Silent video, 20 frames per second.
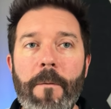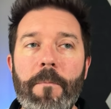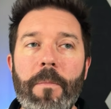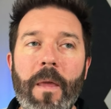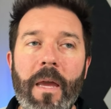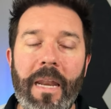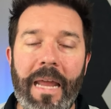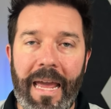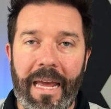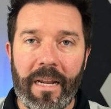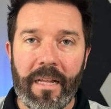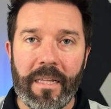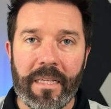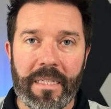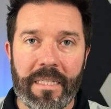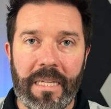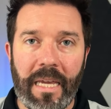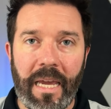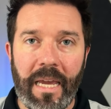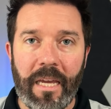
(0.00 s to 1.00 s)
At
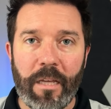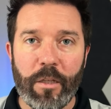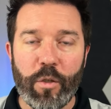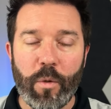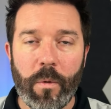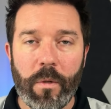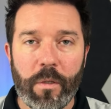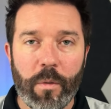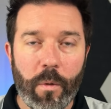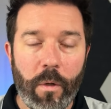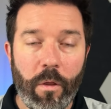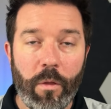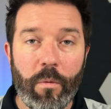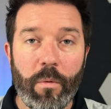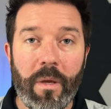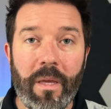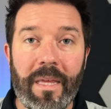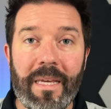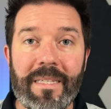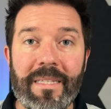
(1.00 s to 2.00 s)
Analyst Day in
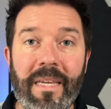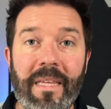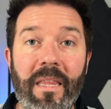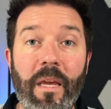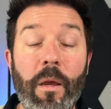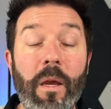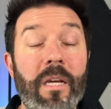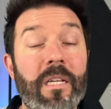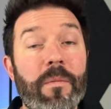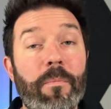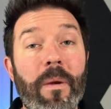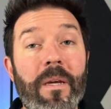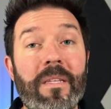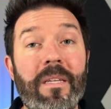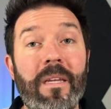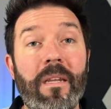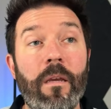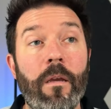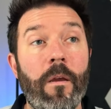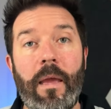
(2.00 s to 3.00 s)
2023, they said they
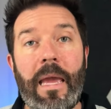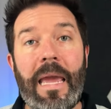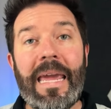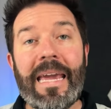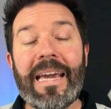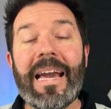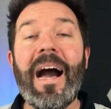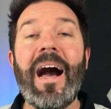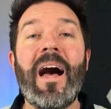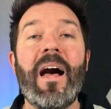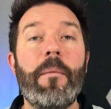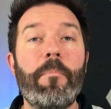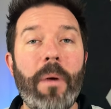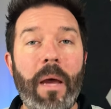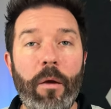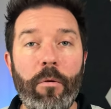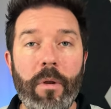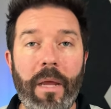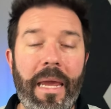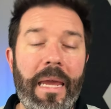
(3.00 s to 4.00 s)
expected a
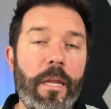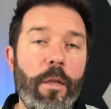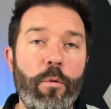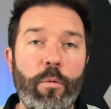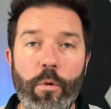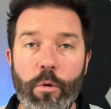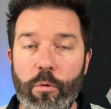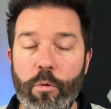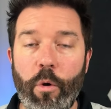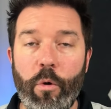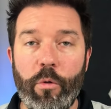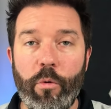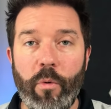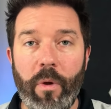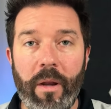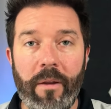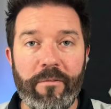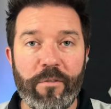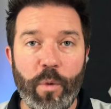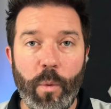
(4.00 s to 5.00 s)
compound annual growth
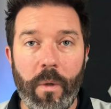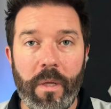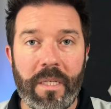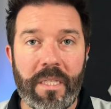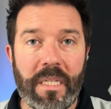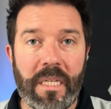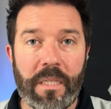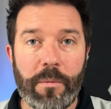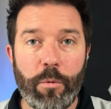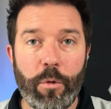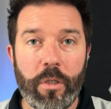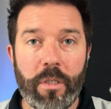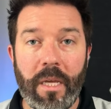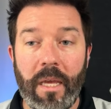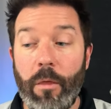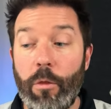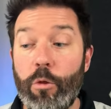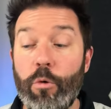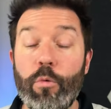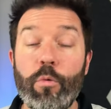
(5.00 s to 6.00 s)
rate of
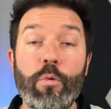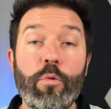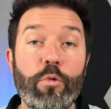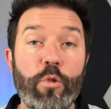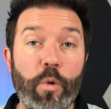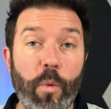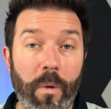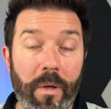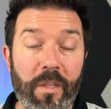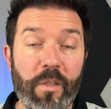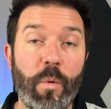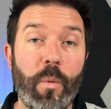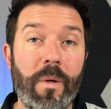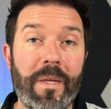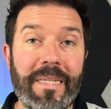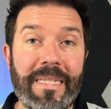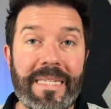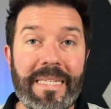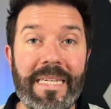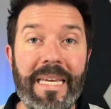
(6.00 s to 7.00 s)
26% through
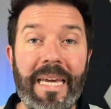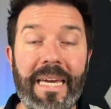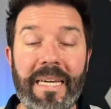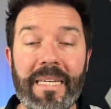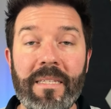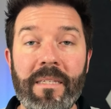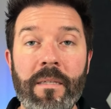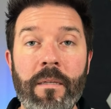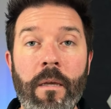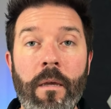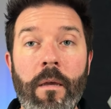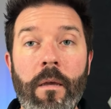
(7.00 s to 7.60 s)
2026.